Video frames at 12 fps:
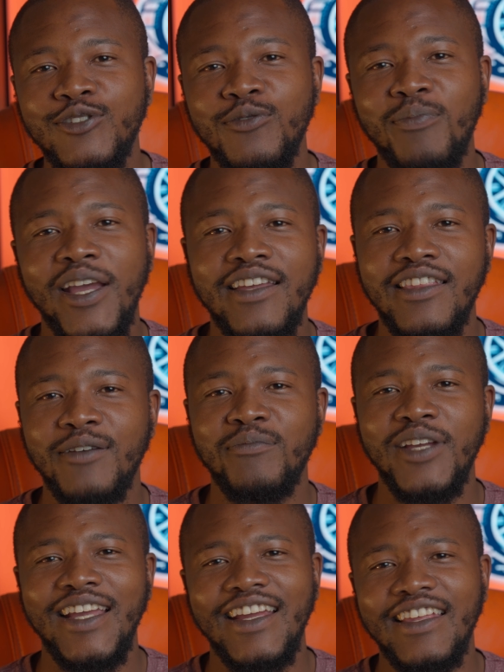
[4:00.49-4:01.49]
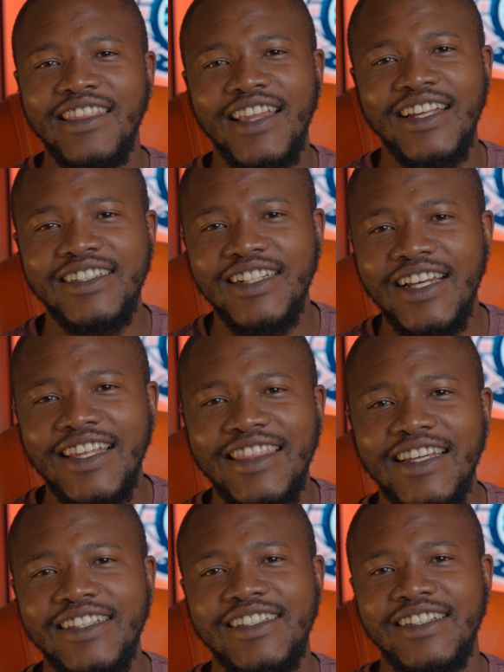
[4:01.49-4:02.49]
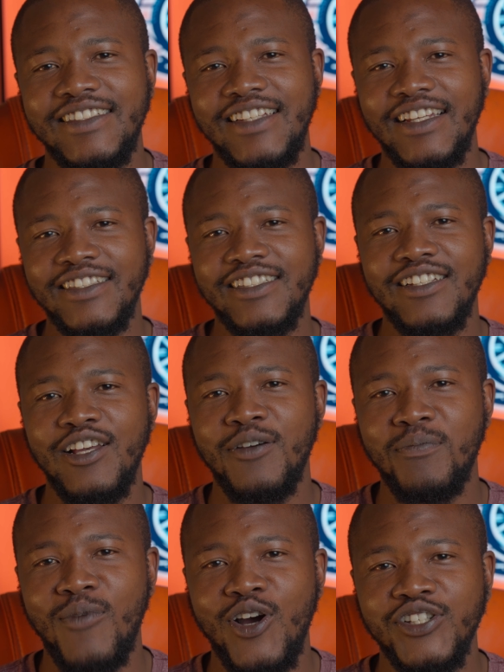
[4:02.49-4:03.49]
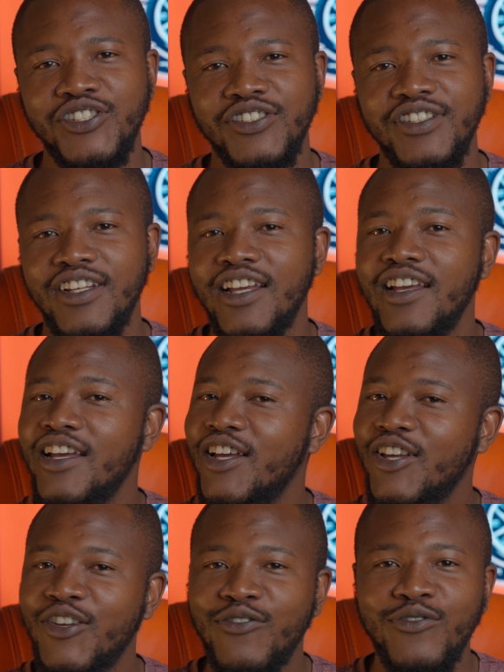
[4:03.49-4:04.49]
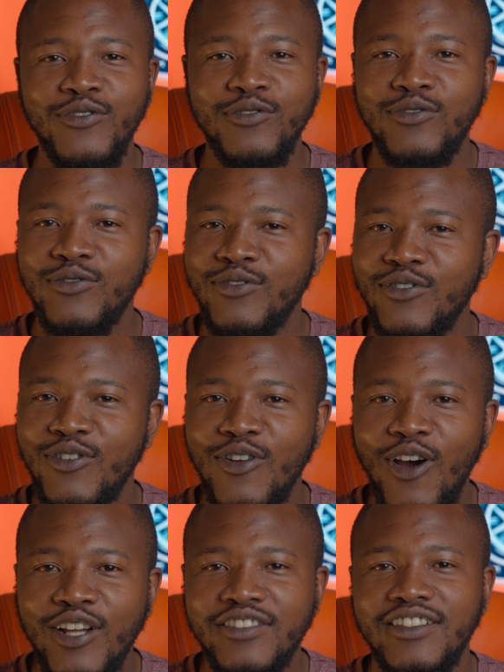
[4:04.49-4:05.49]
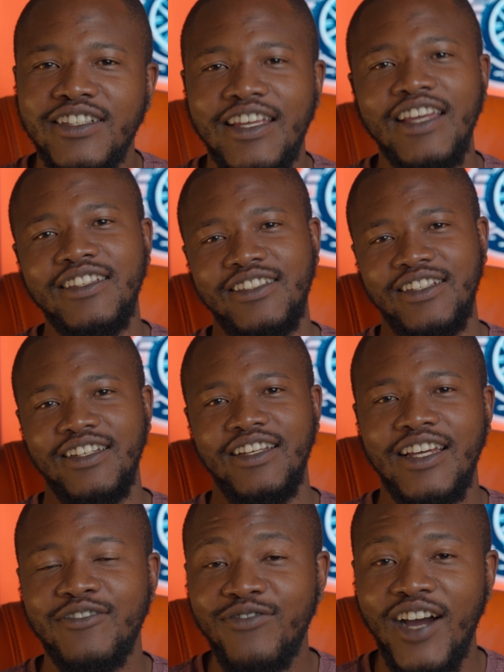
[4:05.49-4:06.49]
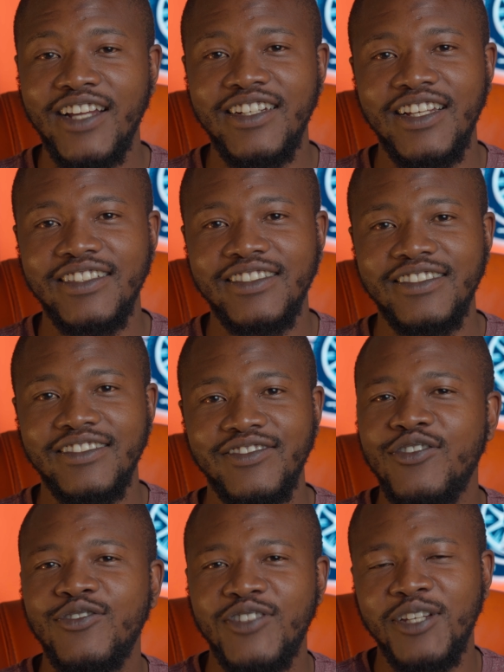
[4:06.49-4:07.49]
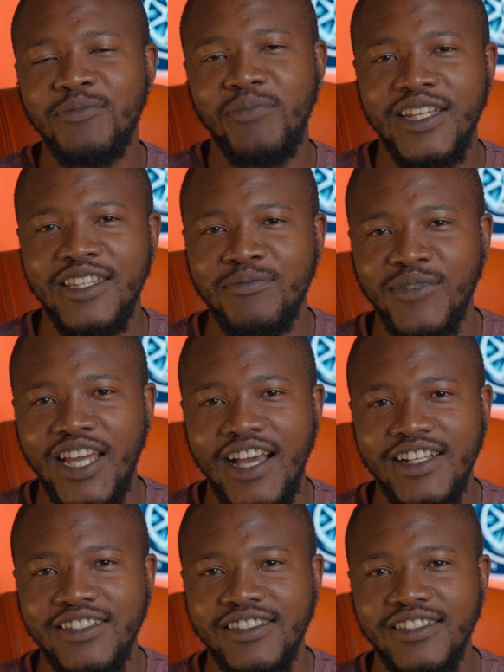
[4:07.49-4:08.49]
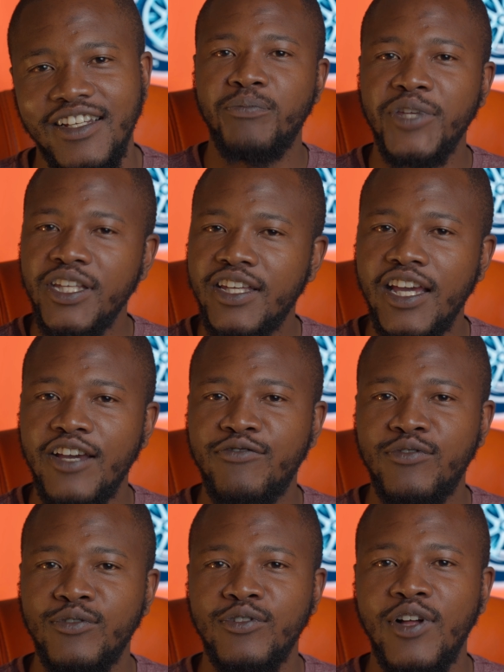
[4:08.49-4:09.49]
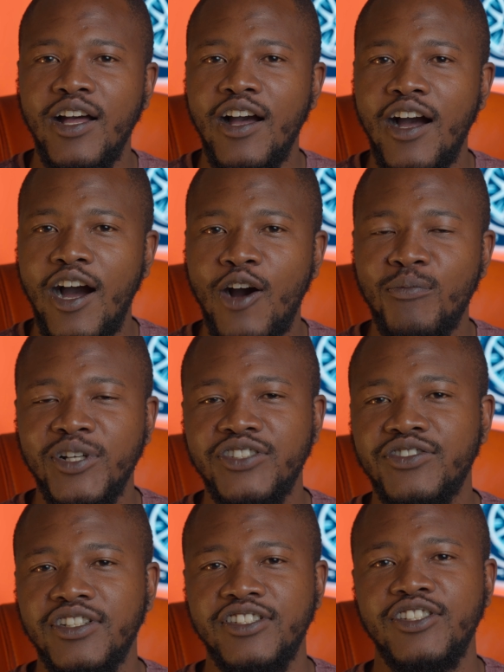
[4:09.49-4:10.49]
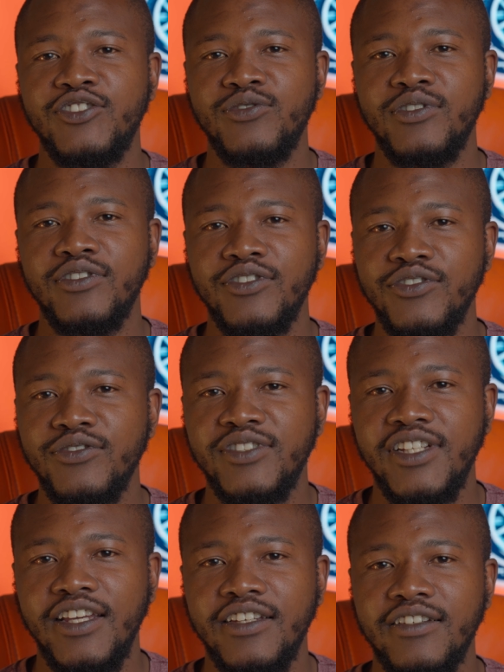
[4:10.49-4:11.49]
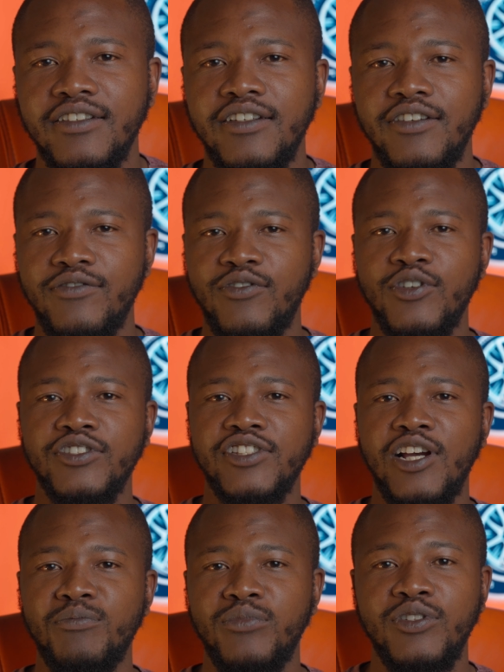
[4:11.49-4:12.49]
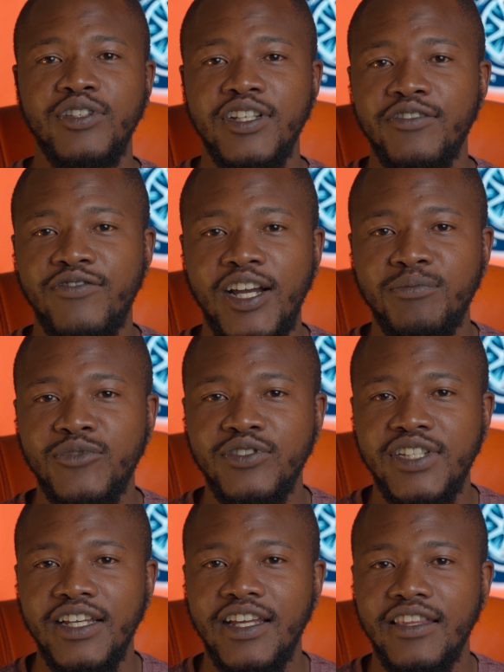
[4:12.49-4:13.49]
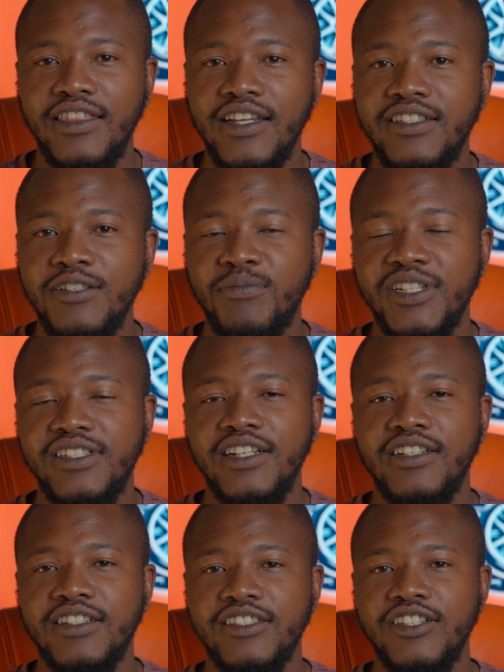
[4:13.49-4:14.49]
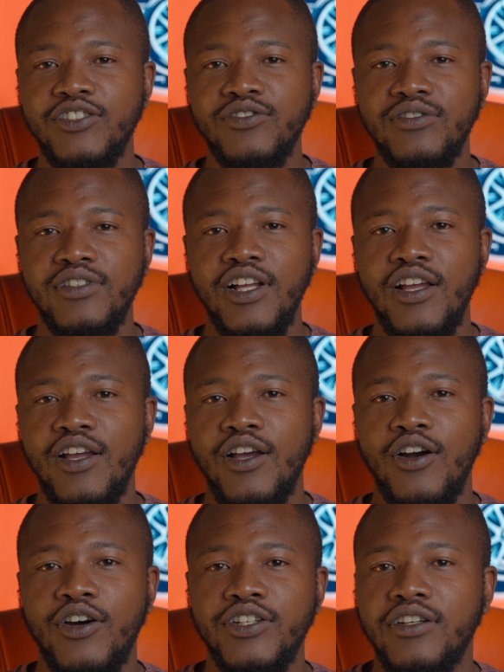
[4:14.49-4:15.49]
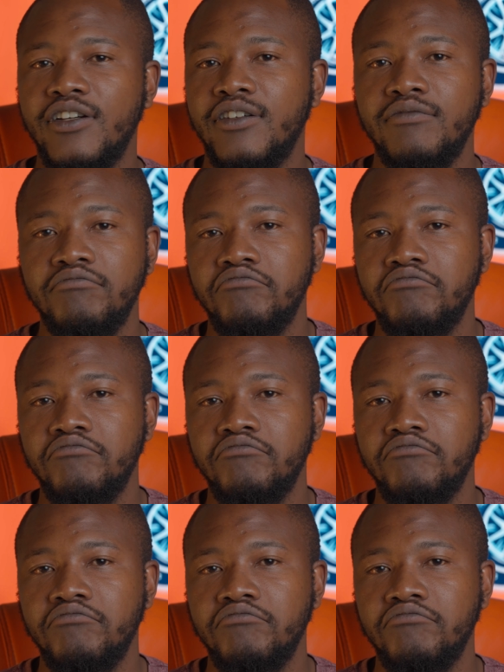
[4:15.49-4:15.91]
to pay them in that 30 cents margin. If you do not get that finance, you then pay them cash. Be careful how much residual you take. For example, if I'm to take a 30% residual on a